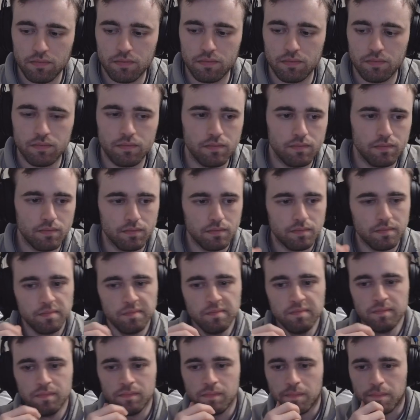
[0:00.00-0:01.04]

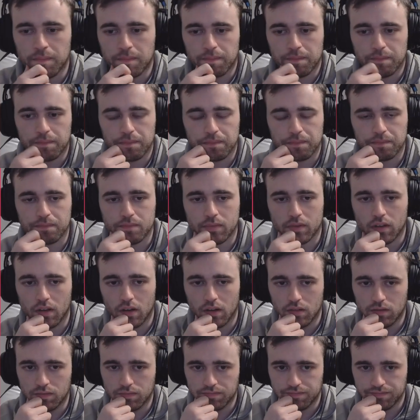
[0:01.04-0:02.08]

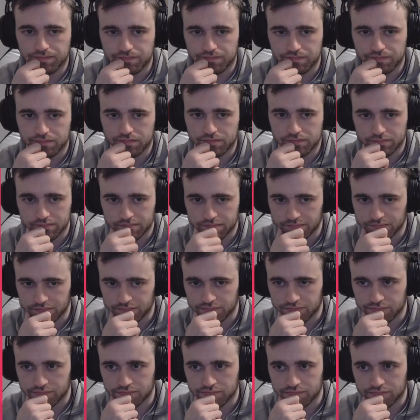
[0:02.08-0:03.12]

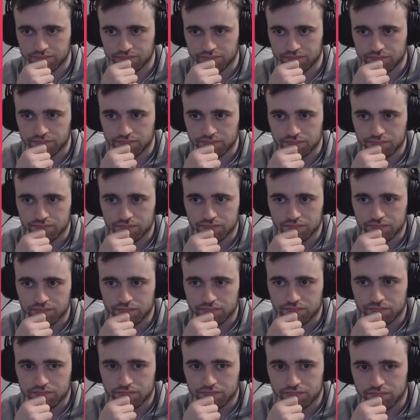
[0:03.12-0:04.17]

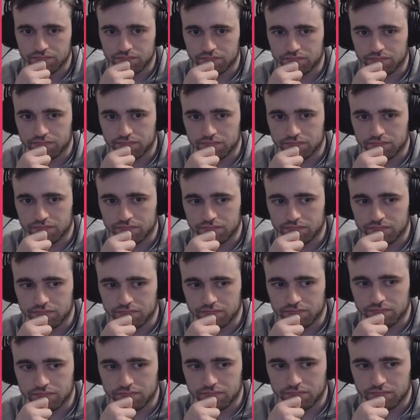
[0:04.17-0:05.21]

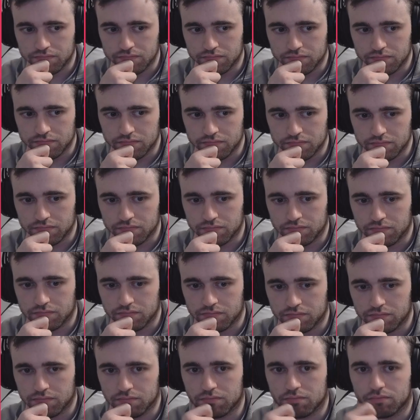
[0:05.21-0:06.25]

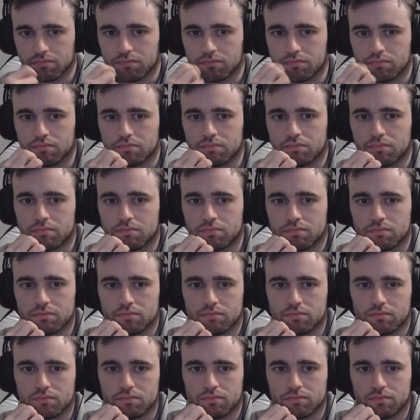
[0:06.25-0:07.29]

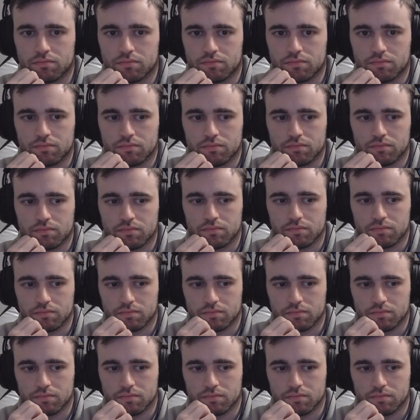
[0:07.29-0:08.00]
(not speaking)